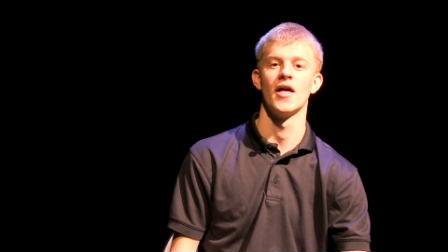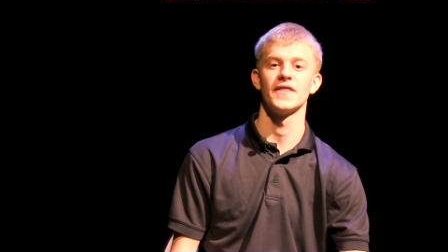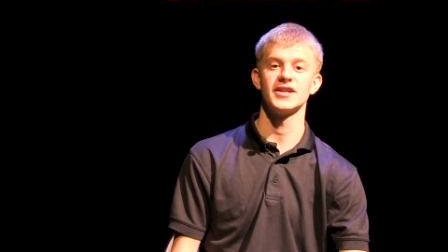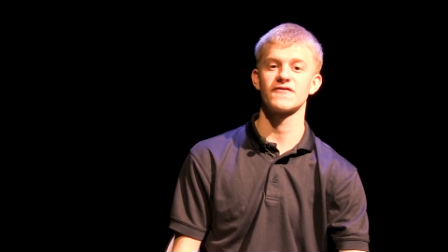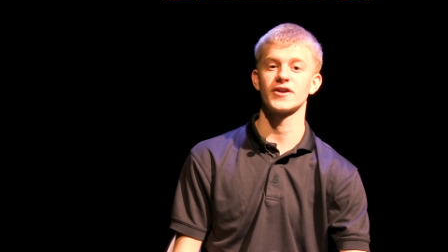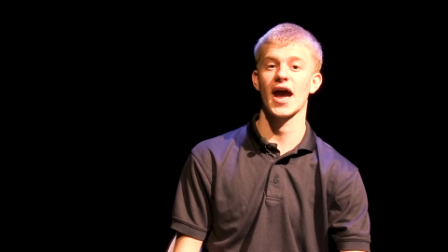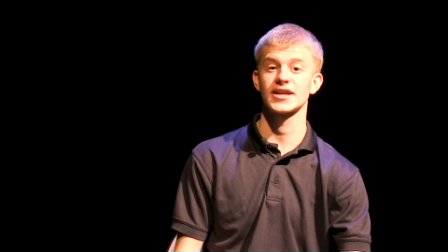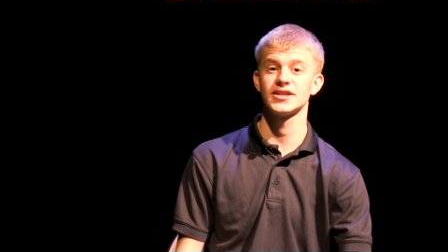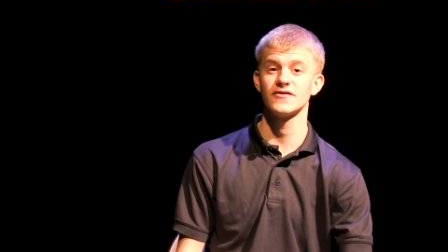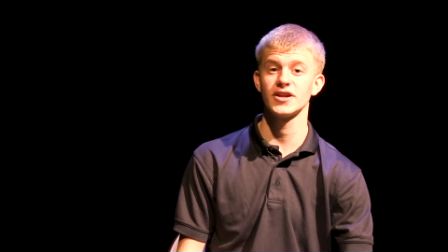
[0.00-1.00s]
the different
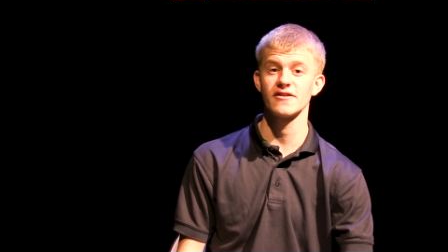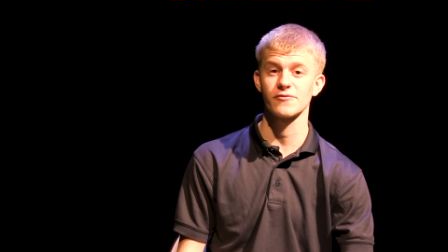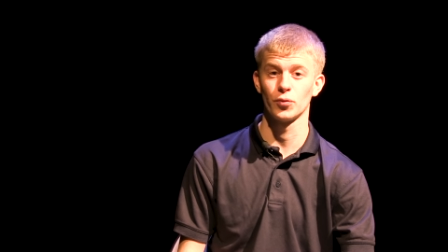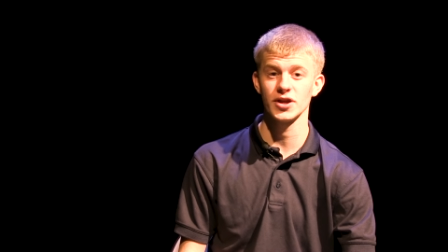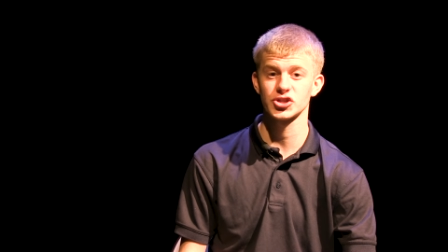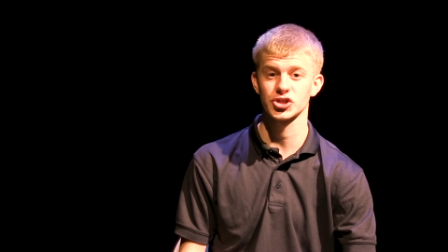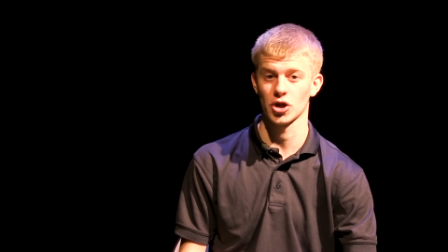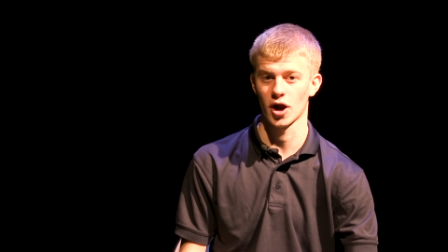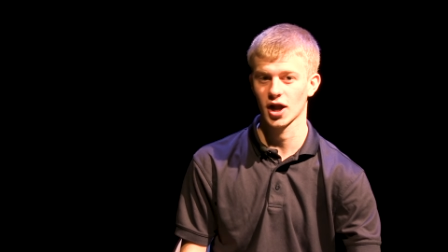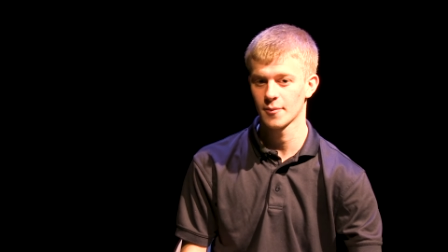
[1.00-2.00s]
activities which
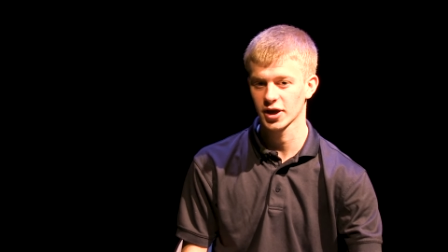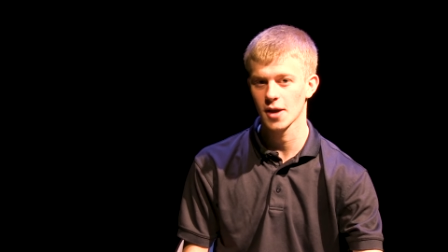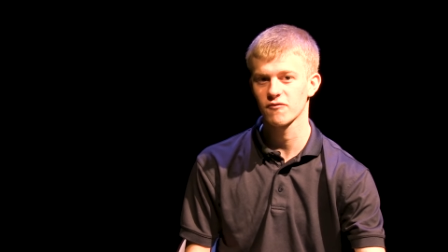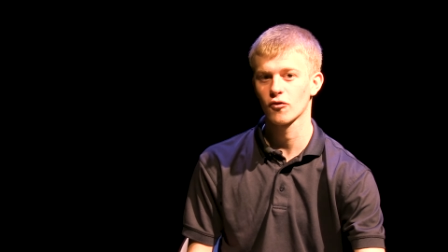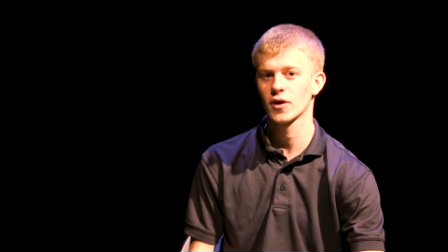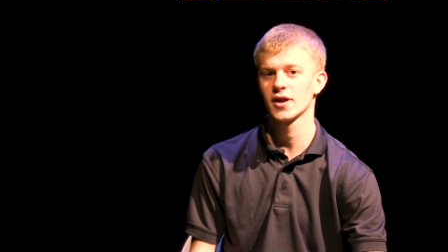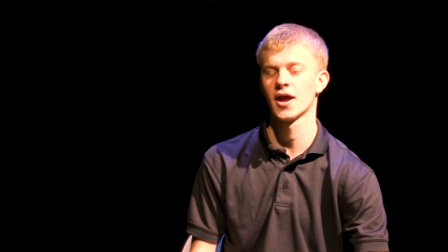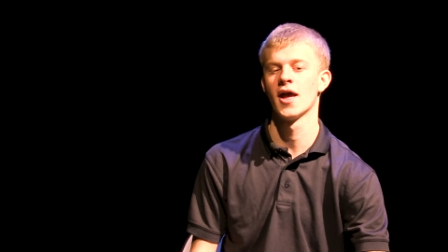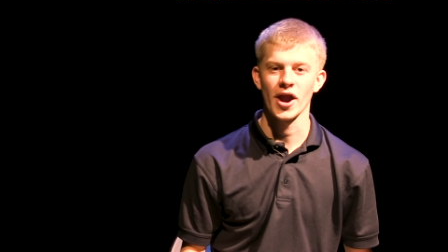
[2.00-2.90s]
are coming up for it.